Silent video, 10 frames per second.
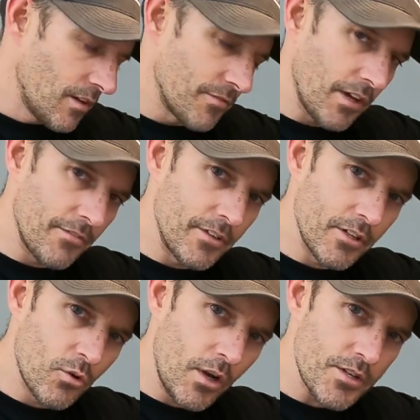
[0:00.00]
If you have any
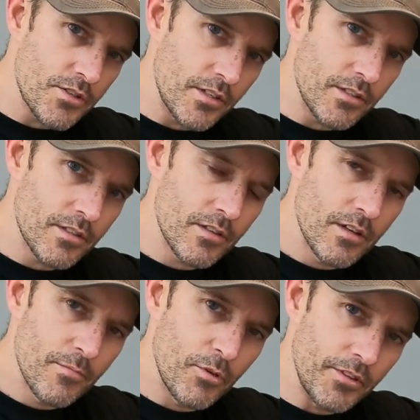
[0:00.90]
questions,
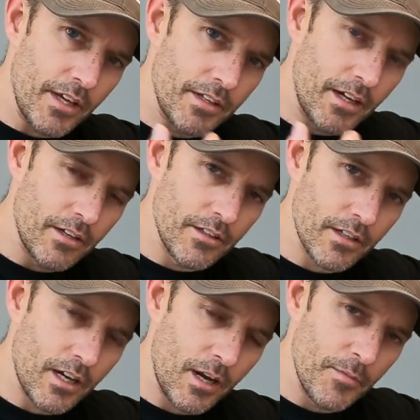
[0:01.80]
put that down in the
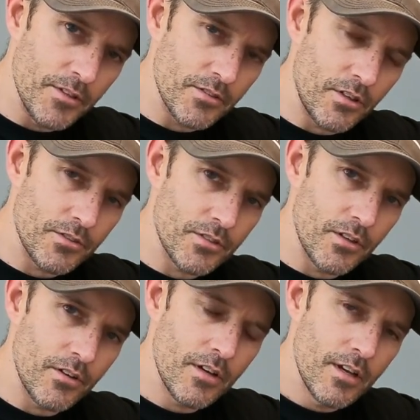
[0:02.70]
comments
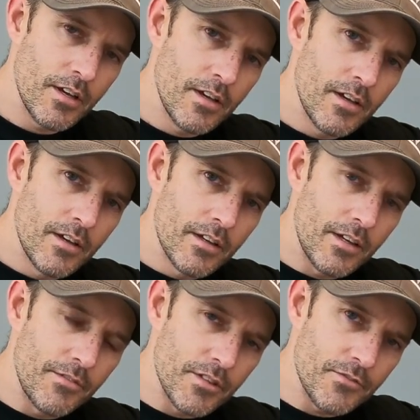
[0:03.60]
also.
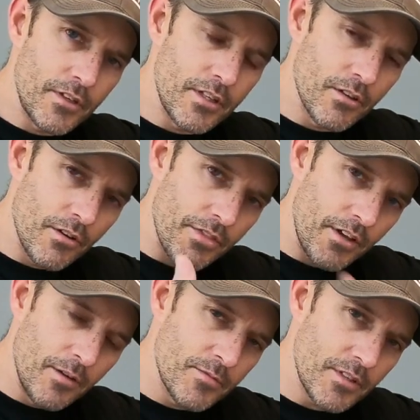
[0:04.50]
Give this video a
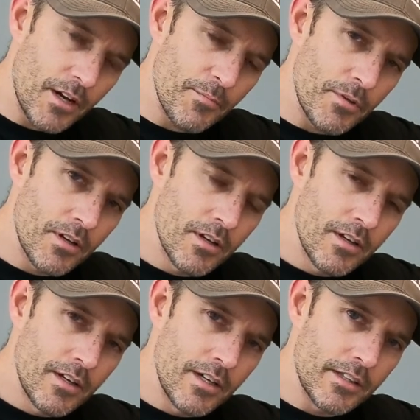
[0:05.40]
thumbs up.
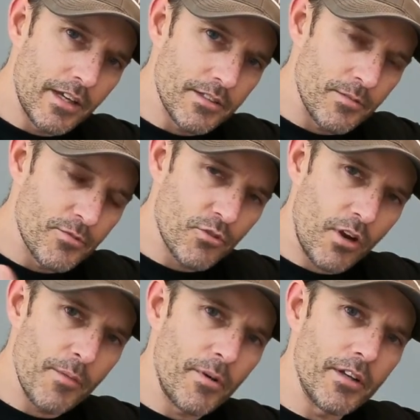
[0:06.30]
Hit that
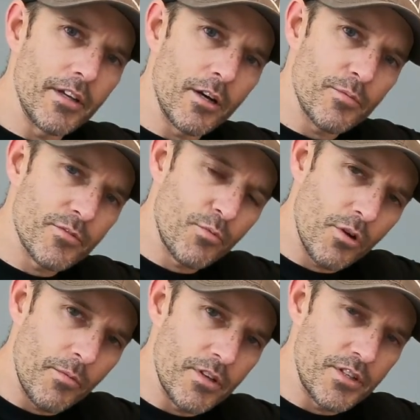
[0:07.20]
subscribe button to help
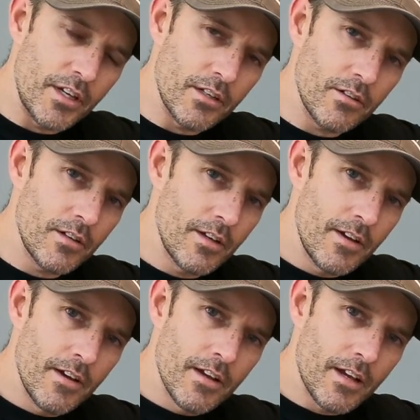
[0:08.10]
support my channel.
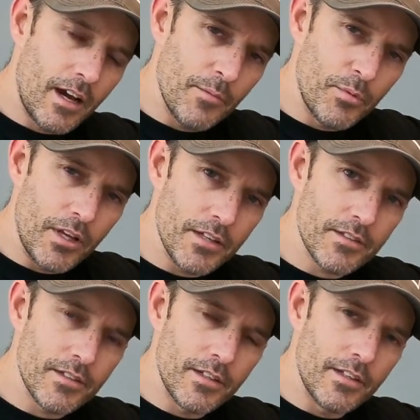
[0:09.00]
God
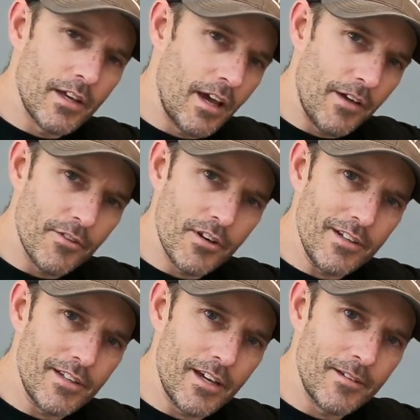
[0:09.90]
bless and have a
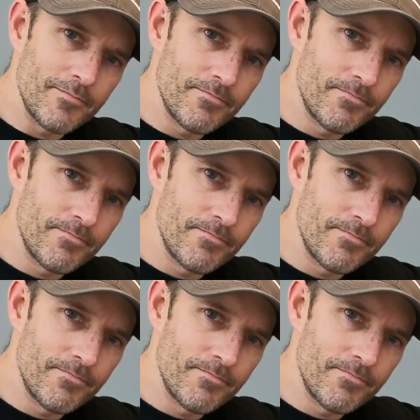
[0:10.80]
great day.